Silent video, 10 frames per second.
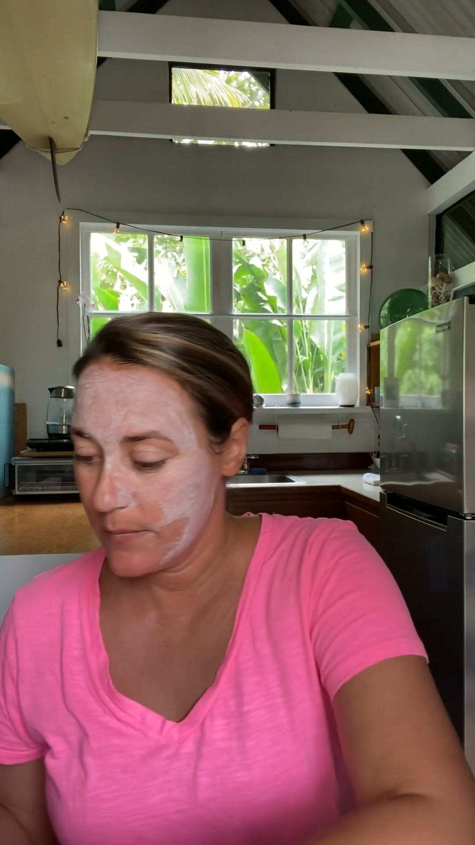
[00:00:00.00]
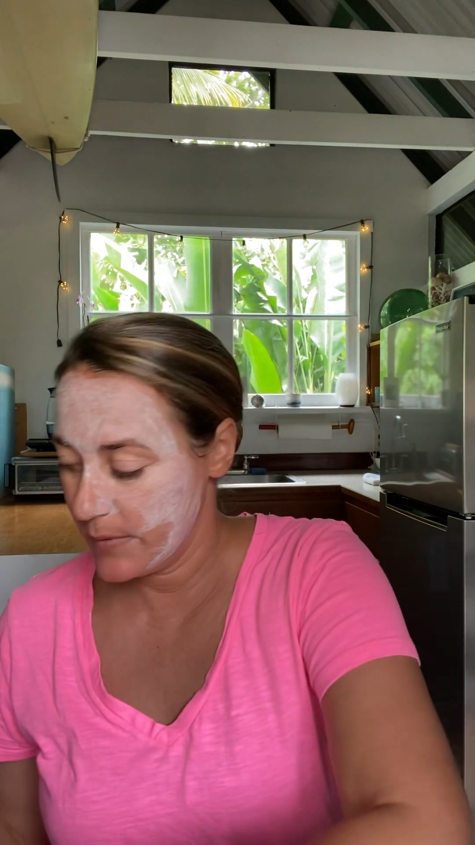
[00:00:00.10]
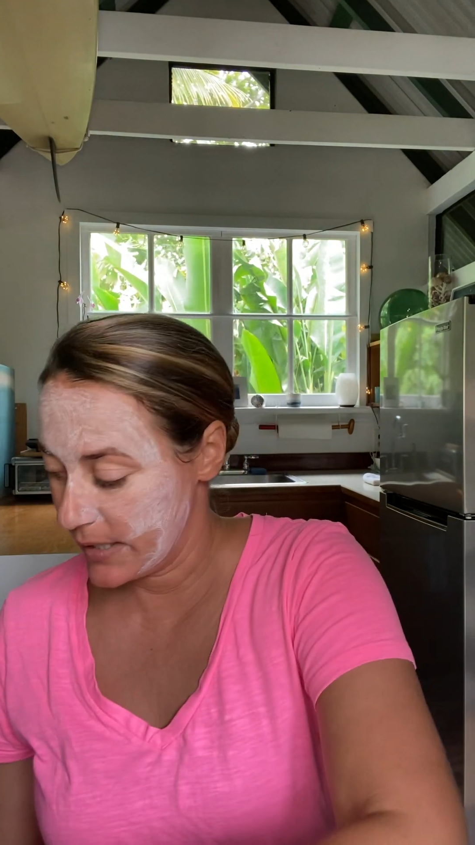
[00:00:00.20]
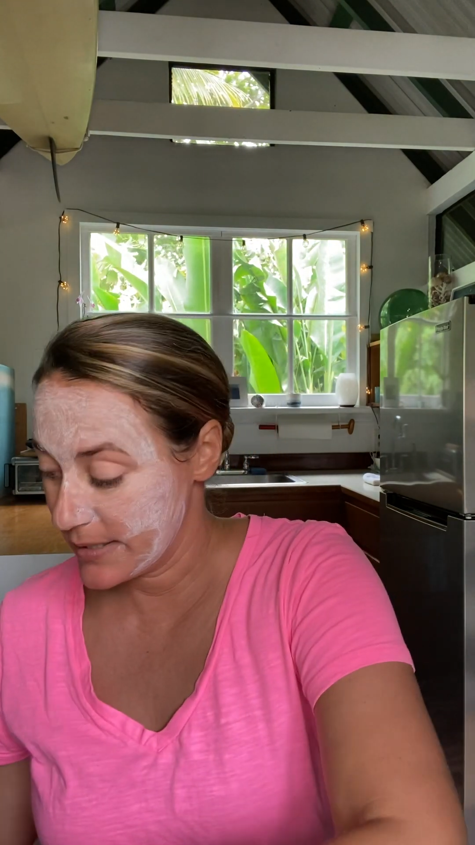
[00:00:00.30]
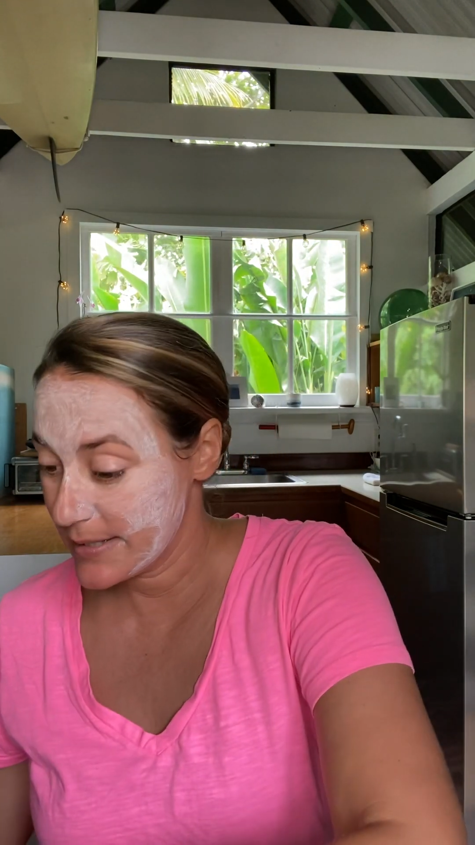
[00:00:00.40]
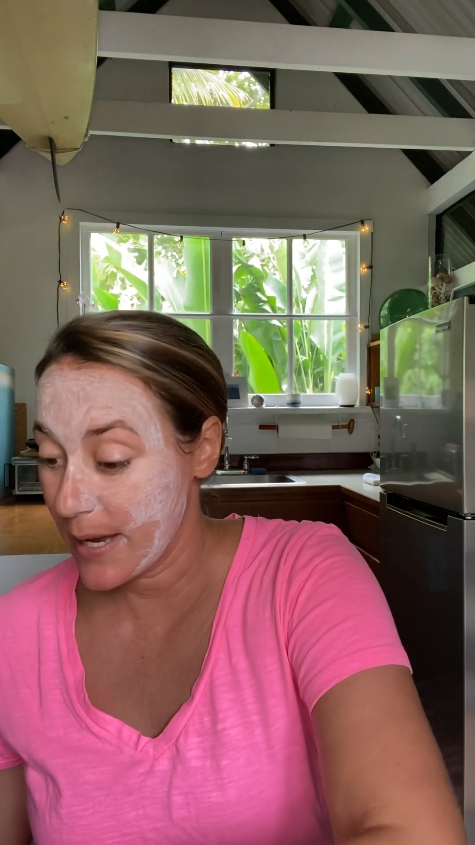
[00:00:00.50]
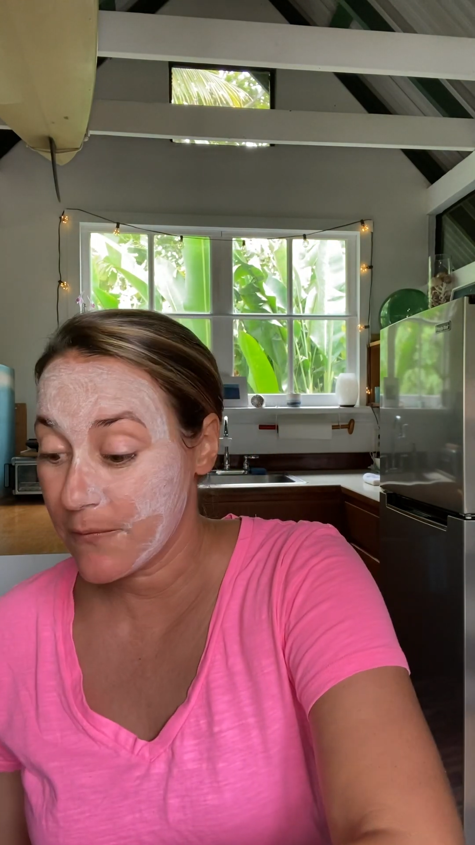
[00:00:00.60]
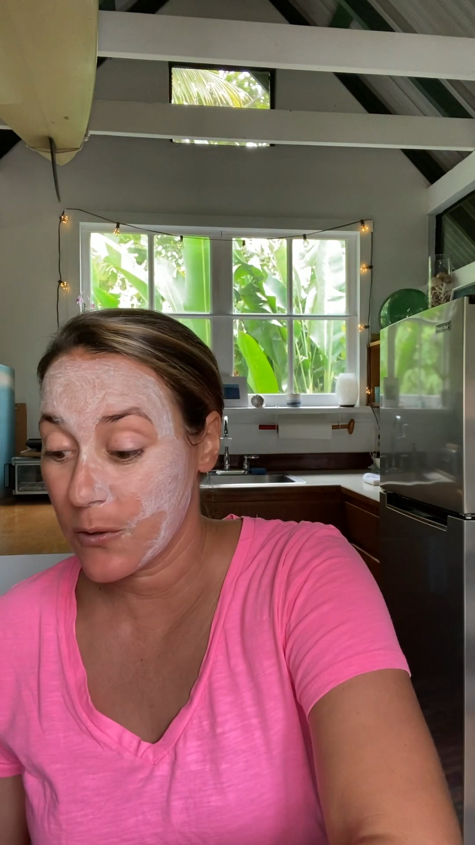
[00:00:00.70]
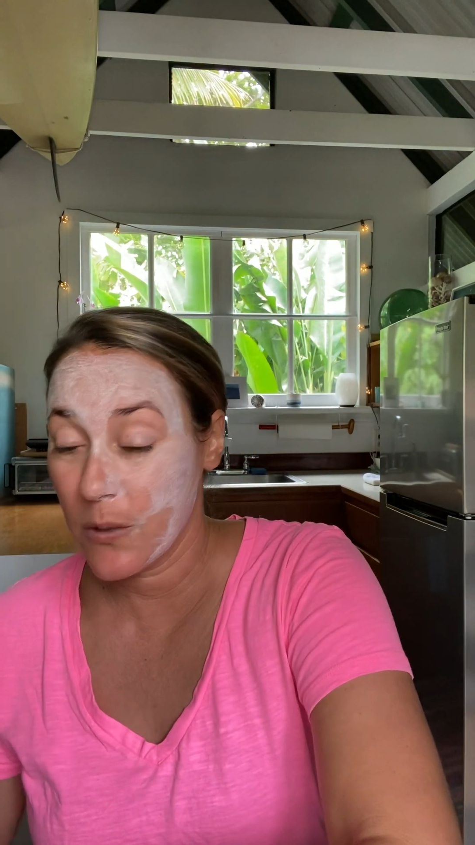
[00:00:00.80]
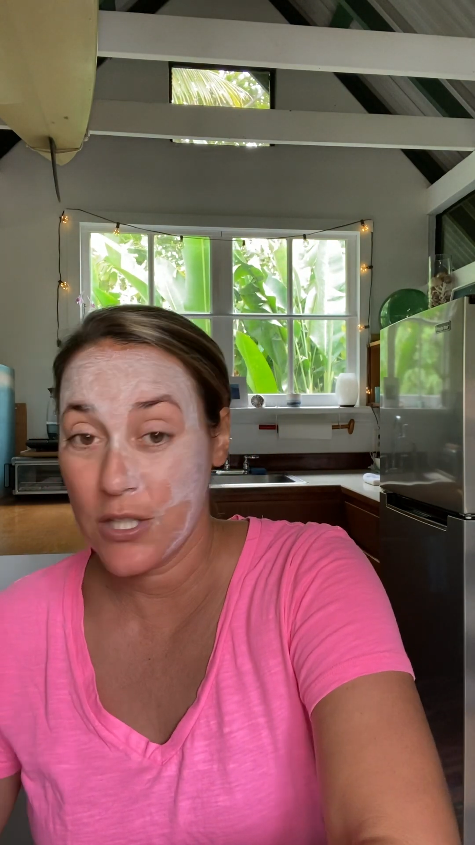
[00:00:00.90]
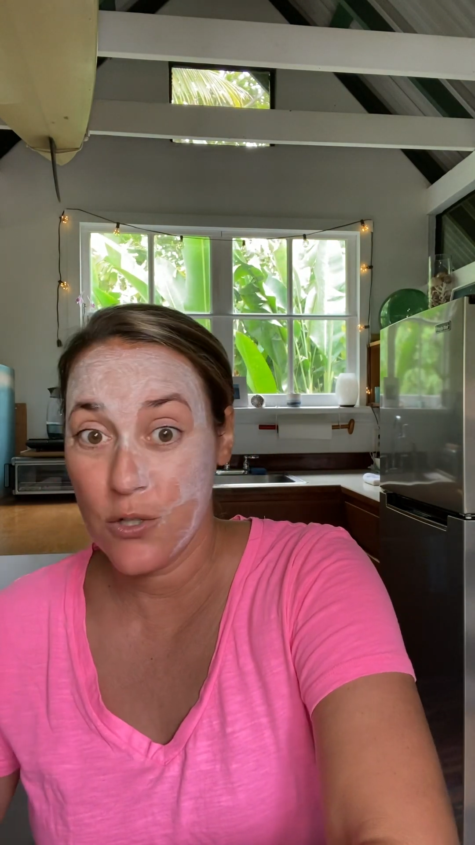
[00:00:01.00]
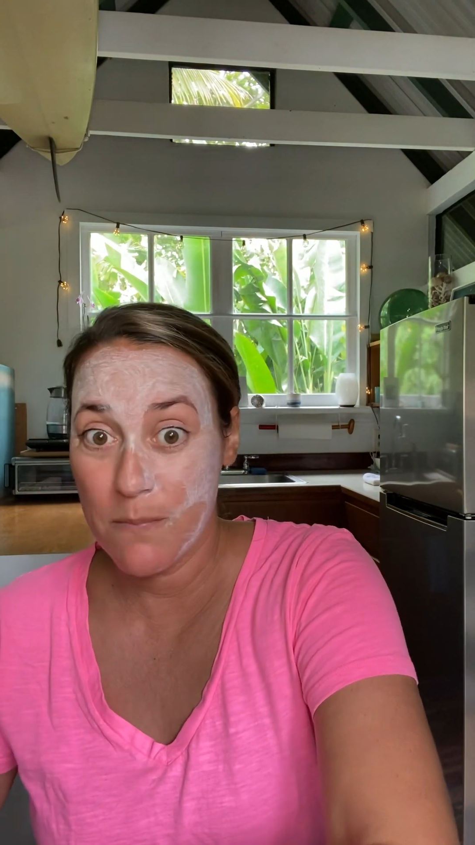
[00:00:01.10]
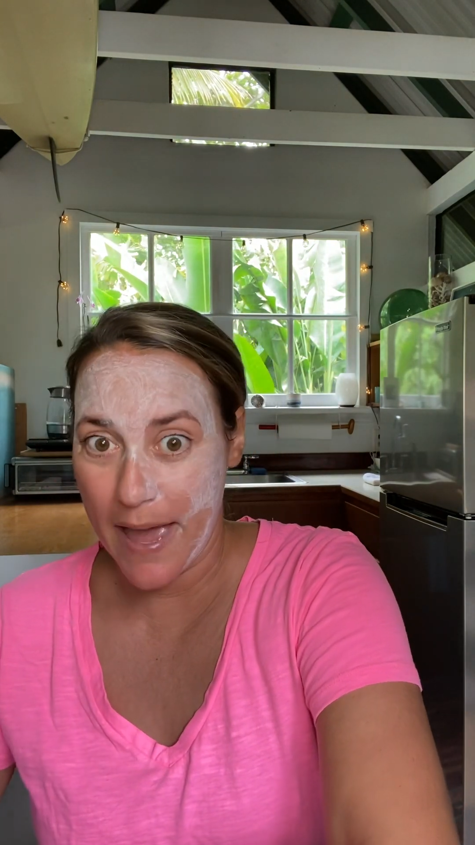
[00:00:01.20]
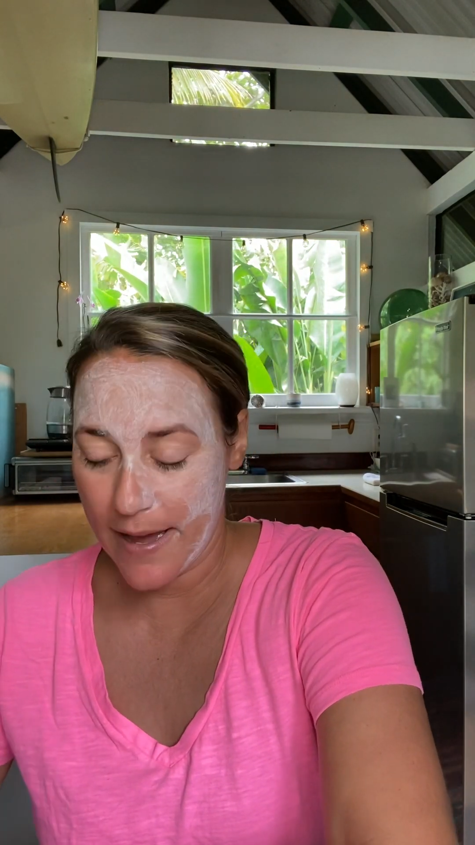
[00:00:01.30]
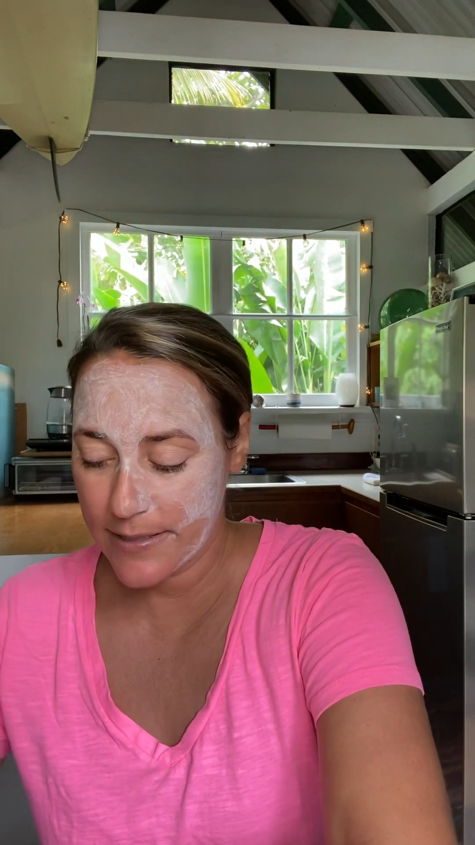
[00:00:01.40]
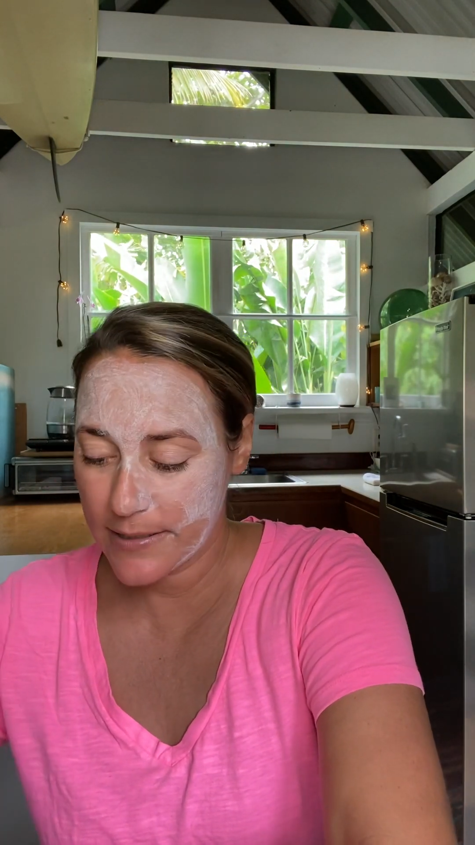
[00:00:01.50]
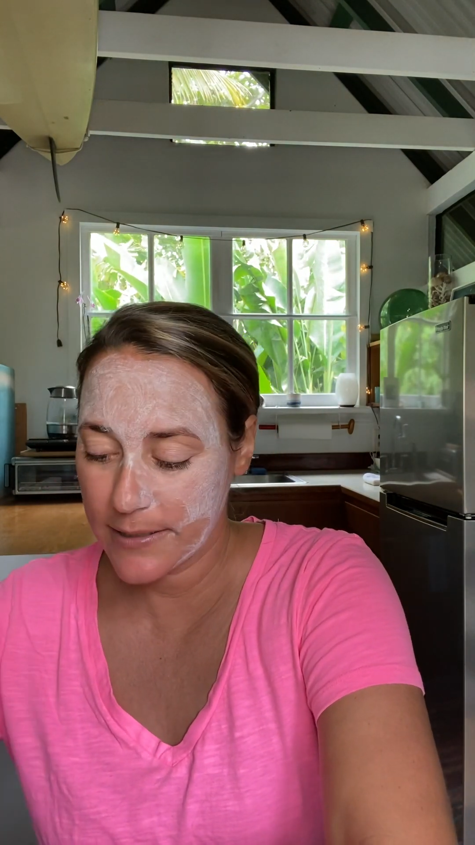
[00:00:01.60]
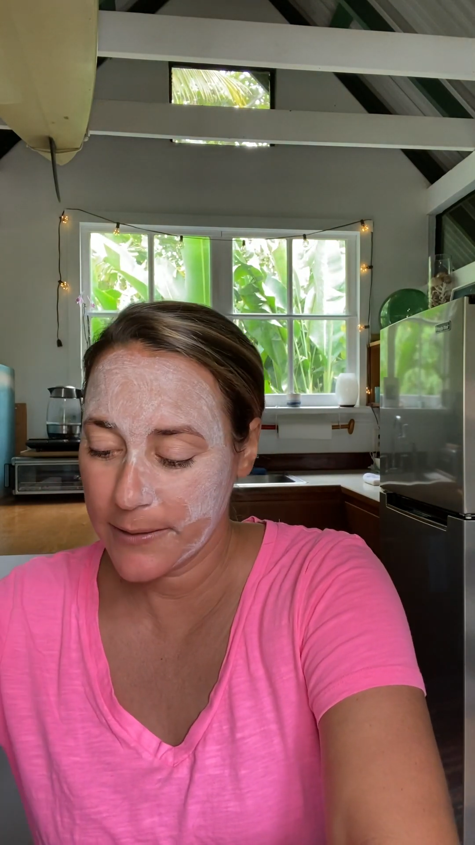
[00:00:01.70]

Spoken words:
except for when you mask.